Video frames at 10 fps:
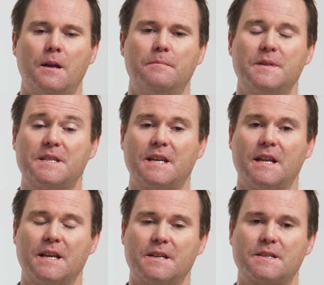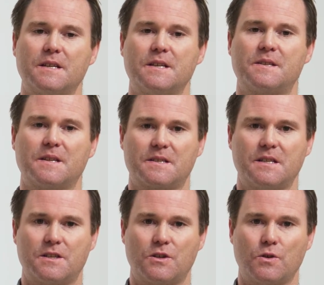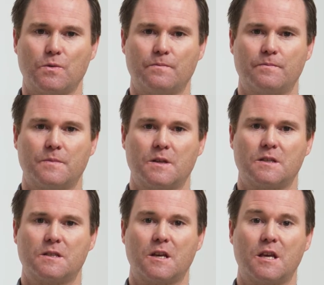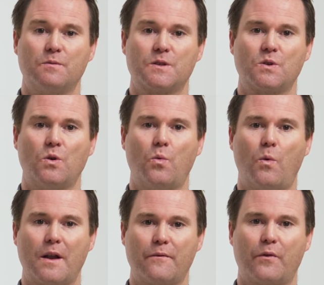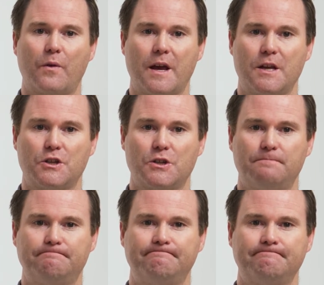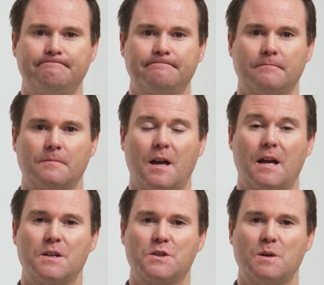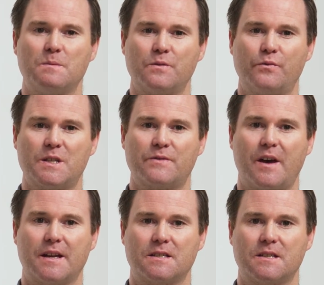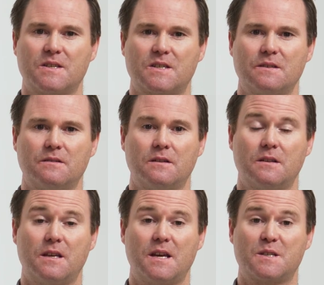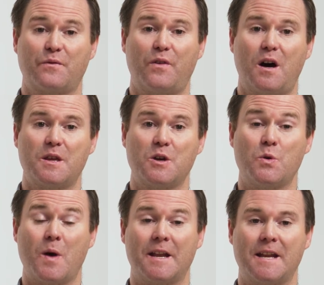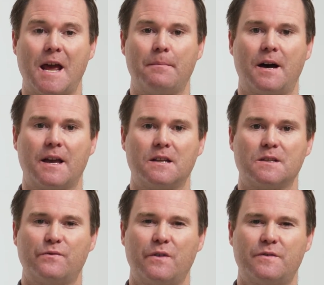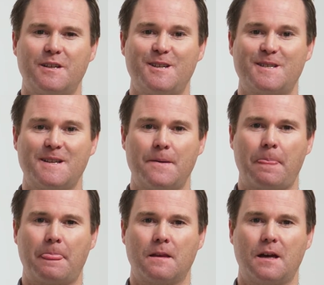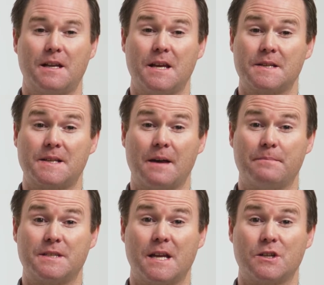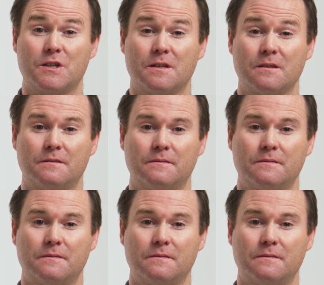Mr. Giddings is 62, so he would score 1 for age. And in terms of risk factors, he has a father who had an MI in his 50s, and he has hypertension.